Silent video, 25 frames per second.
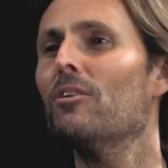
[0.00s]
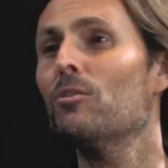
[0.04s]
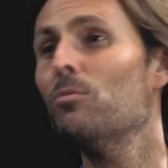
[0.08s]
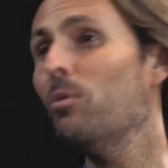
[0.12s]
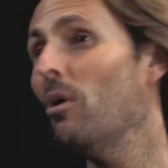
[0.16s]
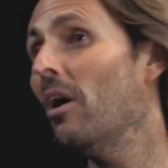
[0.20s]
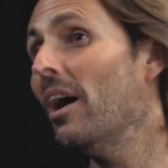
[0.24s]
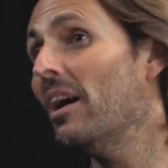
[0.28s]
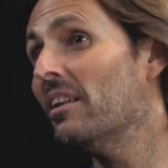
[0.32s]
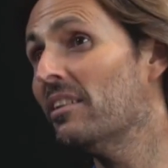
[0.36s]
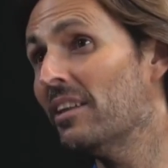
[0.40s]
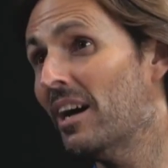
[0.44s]

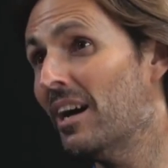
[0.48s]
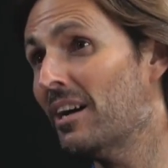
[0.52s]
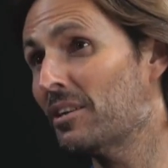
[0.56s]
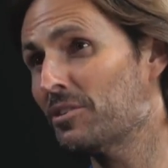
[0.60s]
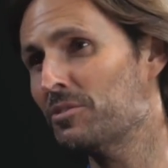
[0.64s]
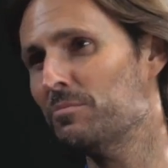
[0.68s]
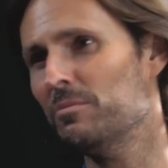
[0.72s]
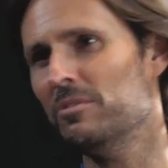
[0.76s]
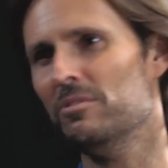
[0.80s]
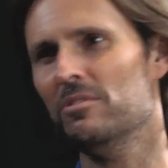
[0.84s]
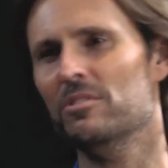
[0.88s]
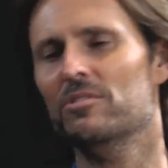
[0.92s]
quite dark
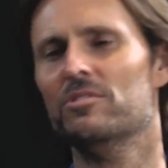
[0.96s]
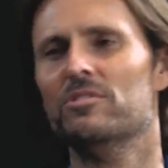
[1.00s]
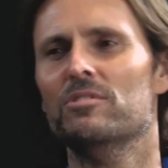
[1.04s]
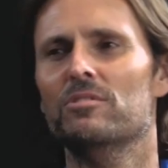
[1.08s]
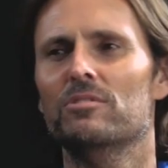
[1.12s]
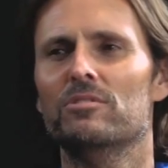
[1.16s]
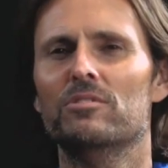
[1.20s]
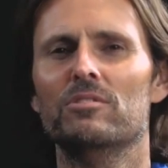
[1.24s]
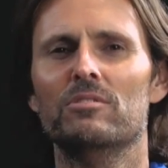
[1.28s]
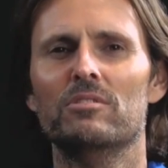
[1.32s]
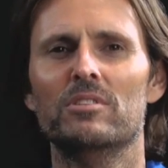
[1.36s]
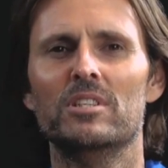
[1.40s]
spirits mm.
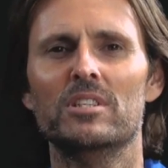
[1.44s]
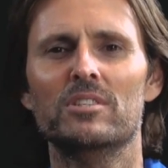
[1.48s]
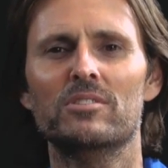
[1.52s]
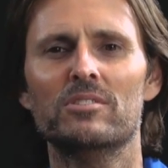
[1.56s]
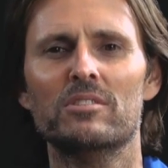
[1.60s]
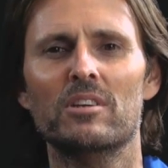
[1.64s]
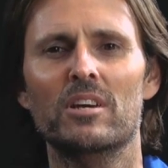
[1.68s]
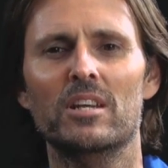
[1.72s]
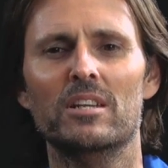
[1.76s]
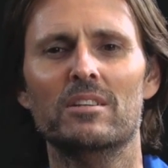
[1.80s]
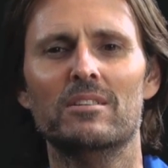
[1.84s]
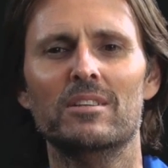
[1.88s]
who do these
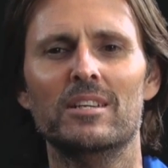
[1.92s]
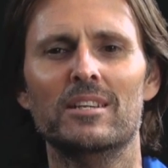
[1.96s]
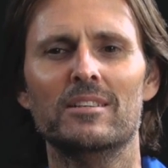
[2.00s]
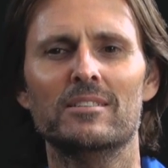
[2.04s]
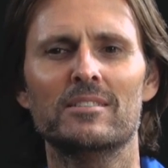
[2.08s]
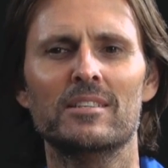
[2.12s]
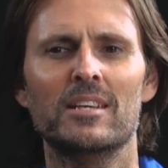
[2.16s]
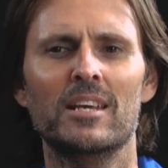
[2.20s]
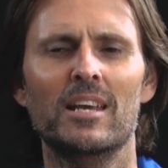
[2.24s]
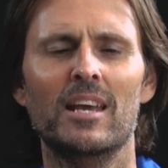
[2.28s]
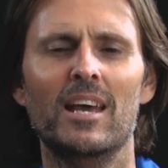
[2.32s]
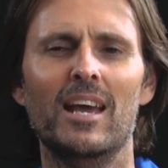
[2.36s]
kind of
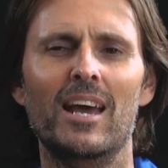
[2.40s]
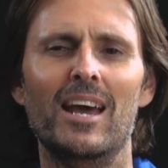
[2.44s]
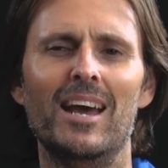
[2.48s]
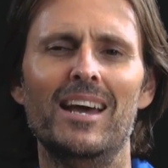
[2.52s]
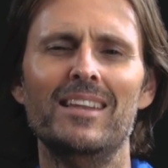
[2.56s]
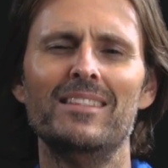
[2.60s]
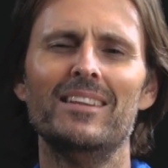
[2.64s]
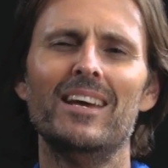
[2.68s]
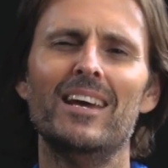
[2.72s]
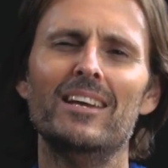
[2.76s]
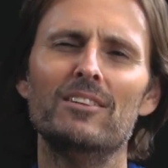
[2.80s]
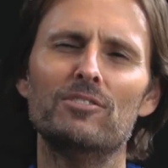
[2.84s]
things. Mm.
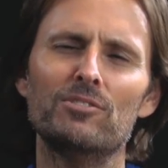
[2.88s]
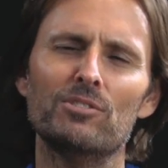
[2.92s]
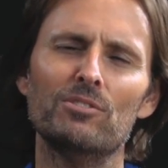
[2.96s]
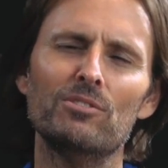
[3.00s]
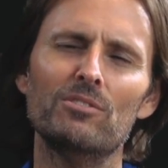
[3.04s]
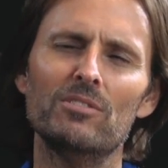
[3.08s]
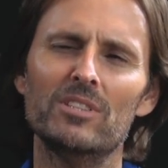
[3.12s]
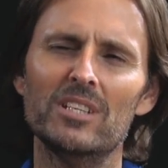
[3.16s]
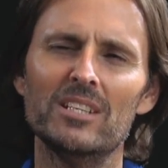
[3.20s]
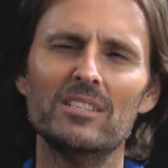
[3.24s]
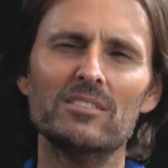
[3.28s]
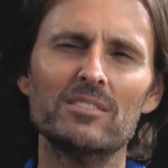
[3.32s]
And they
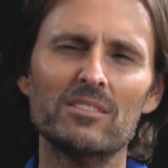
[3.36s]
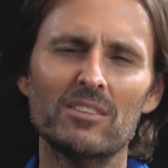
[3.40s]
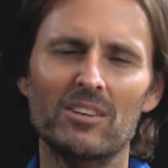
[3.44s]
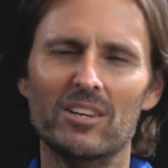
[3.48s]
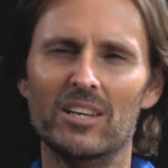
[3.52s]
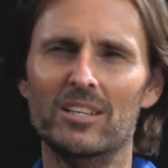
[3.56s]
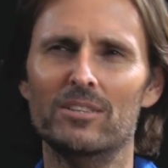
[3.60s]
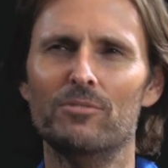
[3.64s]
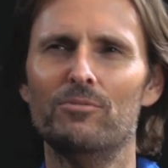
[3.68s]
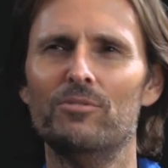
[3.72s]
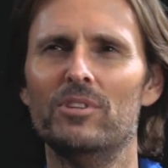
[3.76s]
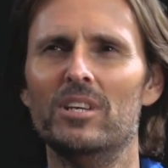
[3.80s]
do these
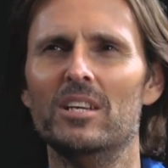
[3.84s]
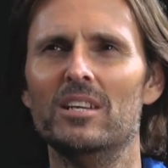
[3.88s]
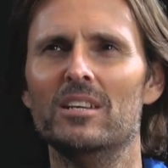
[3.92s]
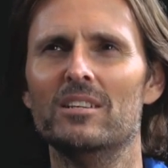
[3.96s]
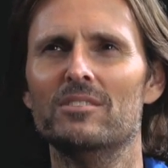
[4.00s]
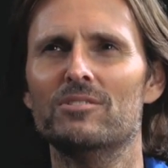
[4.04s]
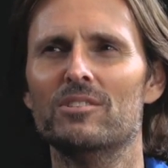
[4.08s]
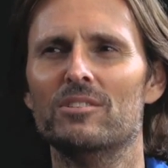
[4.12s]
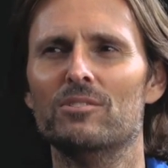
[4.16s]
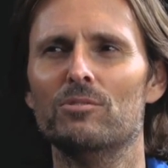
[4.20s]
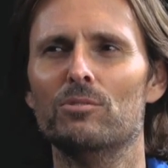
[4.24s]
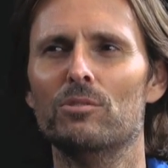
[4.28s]
kind of
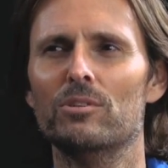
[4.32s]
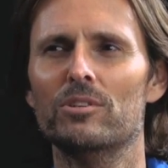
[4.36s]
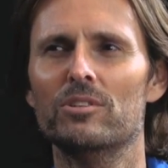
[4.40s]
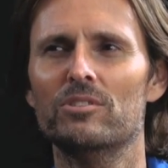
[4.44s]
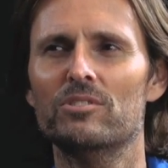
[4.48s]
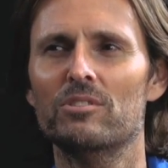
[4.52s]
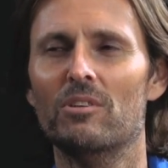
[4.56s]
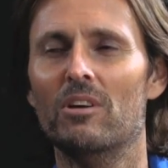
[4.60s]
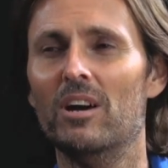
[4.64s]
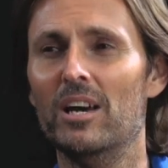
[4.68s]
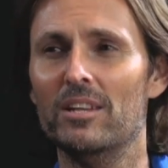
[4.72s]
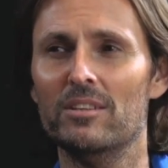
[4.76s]
things in order
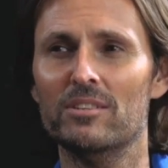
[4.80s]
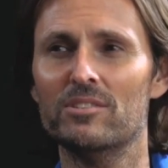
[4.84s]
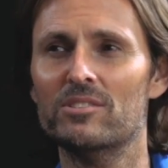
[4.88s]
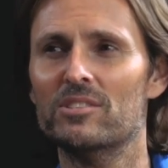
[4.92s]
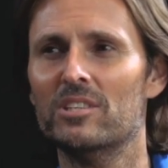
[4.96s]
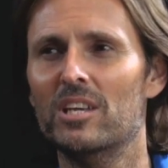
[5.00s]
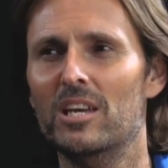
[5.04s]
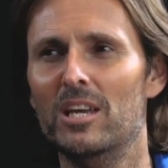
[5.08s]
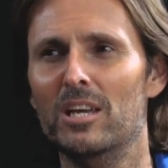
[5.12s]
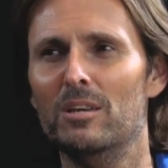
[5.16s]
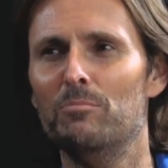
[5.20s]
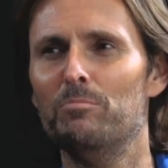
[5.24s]
to either
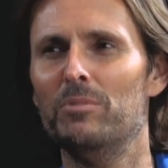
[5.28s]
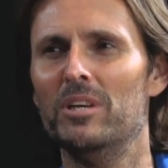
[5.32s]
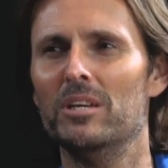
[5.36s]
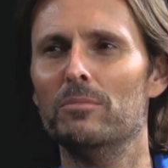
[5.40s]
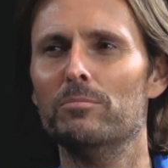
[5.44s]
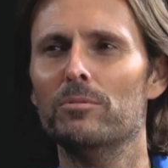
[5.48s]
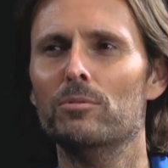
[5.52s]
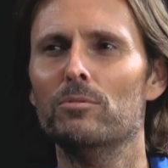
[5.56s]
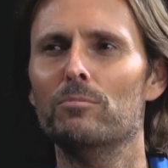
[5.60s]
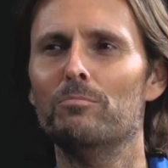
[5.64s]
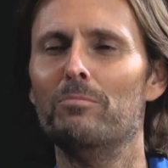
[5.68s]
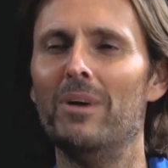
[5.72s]
scare
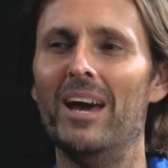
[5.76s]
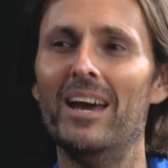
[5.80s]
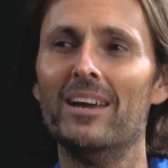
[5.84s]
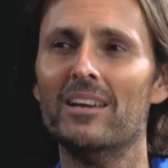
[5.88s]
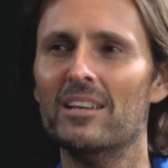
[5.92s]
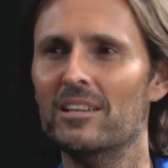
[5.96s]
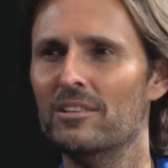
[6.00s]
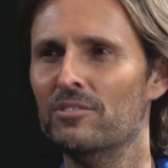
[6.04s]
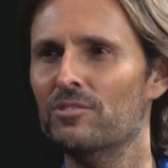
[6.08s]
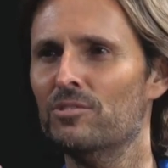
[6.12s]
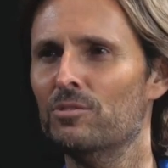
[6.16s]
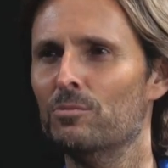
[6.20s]
people back
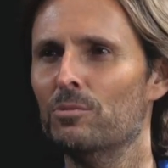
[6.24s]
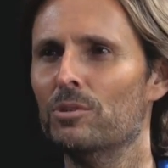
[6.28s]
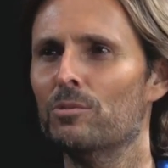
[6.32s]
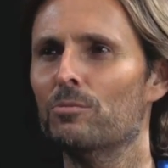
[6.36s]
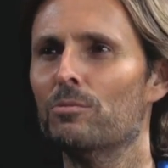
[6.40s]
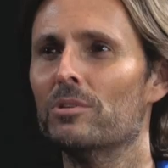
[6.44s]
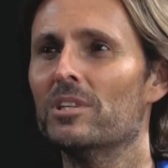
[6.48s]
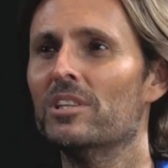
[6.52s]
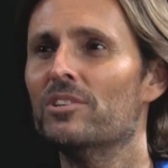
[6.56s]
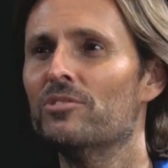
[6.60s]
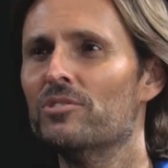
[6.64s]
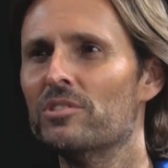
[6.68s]
into a
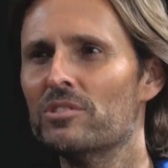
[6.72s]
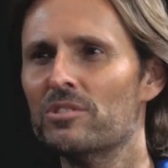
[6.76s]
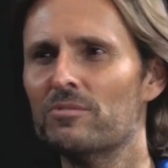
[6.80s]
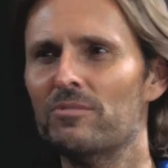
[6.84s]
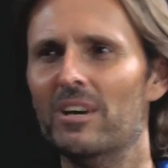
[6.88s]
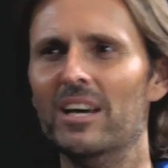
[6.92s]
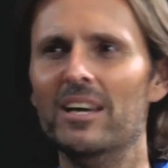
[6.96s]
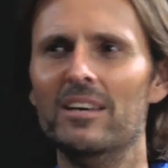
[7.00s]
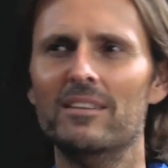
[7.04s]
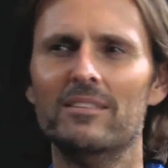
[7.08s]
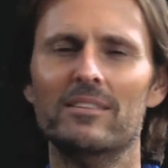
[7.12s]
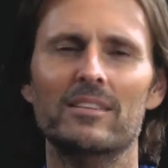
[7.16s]
religious
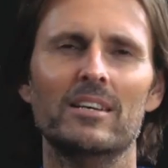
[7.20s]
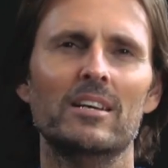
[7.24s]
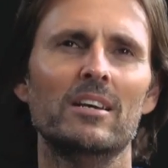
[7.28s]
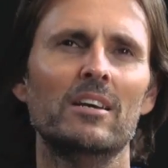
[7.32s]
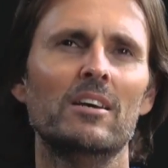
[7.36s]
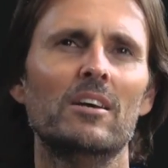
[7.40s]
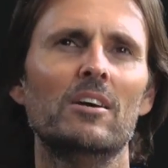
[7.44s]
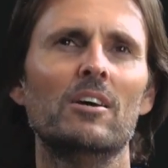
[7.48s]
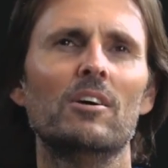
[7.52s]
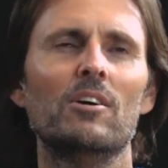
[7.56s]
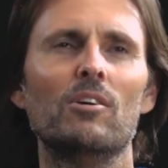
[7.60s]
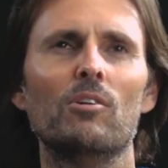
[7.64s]
faith
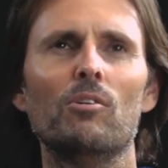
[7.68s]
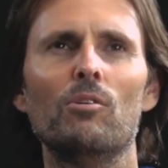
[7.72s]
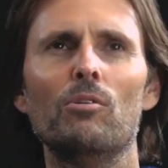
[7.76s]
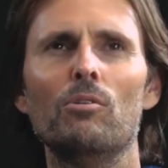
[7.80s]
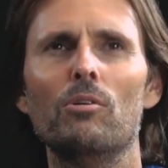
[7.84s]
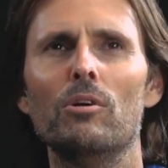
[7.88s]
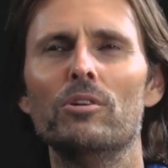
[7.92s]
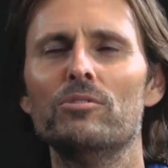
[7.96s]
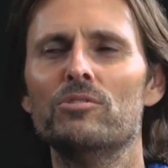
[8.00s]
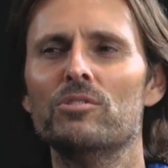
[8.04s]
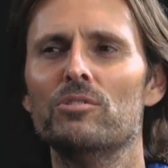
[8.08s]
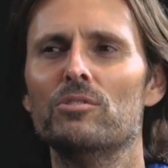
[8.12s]
mm.
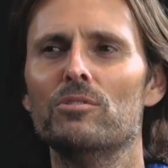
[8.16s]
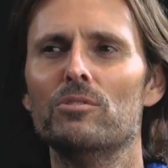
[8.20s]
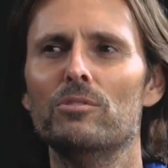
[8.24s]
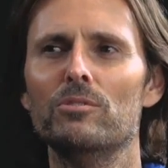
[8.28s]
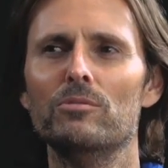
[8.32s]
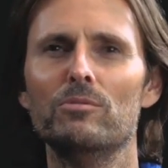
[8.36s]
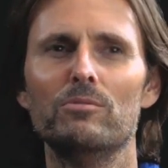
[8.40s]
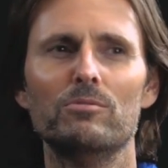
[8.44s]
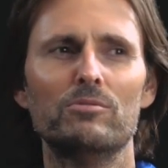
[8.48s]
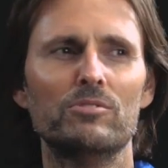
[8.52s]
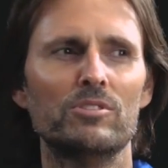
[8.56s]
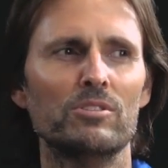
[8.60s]
or
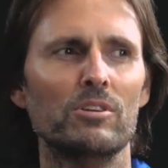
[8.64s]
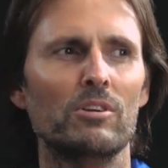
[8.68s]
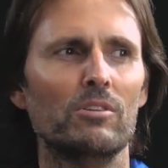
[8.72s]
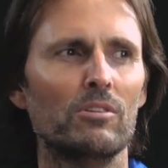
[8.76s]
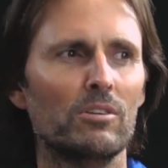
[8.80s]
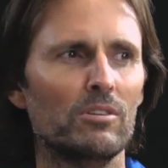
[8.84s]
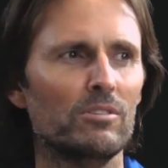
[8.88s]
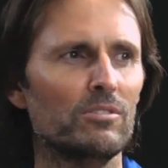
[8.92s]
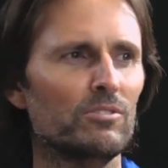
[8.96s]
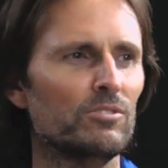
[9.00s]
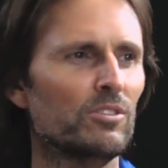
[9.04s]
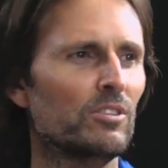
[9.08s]
to,
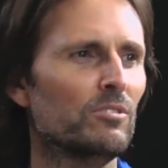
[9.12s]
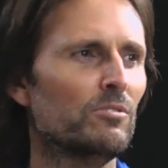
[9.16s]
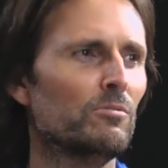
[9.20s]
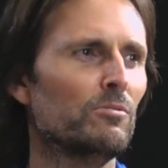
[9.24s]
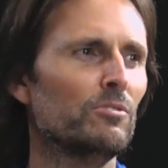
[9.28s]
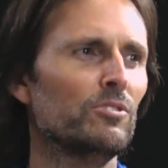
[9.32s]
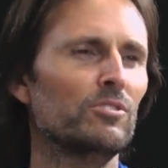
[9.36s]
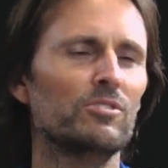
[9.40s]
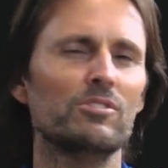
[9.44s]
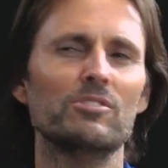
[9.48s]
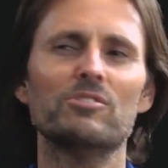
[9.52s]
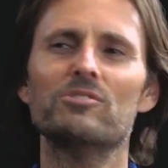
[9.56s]
to, to,
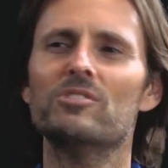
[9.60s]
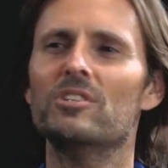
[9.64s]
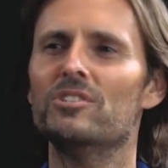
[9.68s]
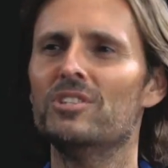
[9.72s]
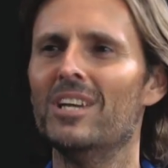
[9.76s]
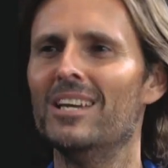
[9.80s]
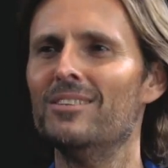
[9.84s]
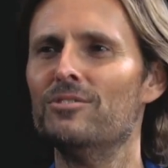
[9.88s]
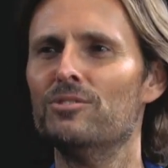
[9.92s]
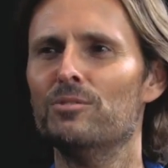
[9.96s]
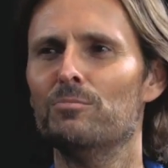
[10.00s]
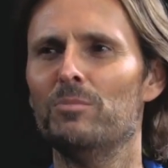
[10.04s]
to
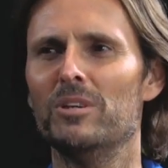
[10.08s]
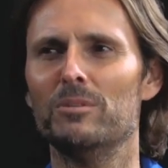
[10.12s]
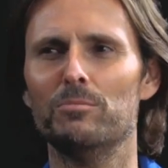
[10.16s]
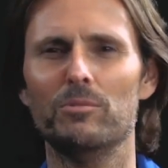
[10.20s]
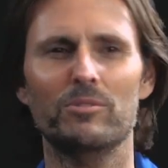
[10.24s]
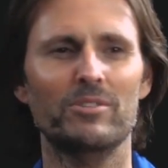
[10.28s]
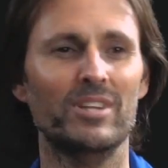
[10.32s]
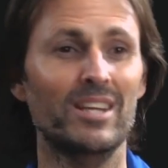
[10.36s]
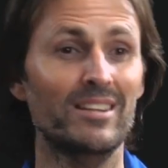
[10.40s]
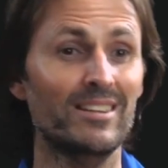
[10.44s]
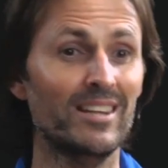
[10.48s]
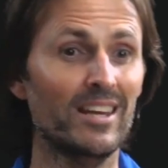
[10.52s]
suggest to
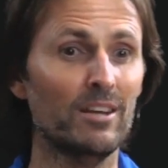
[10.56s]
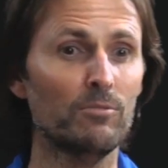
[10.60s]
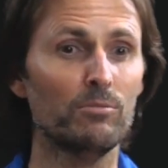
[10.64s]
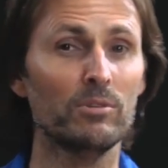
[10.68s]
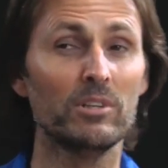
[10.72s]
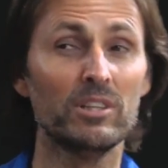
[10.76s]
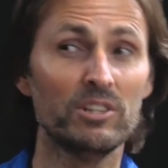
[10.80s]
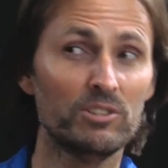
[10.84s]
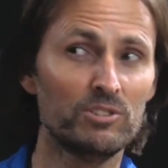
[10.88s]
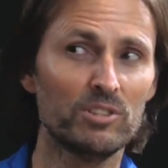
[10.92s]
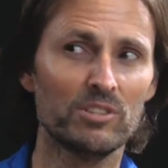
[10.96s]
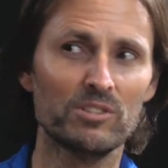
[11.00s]
people that their
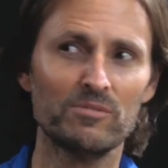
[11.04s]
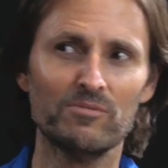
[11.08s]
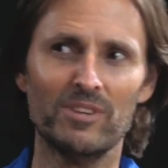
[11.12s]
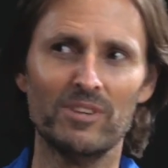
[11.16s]
religious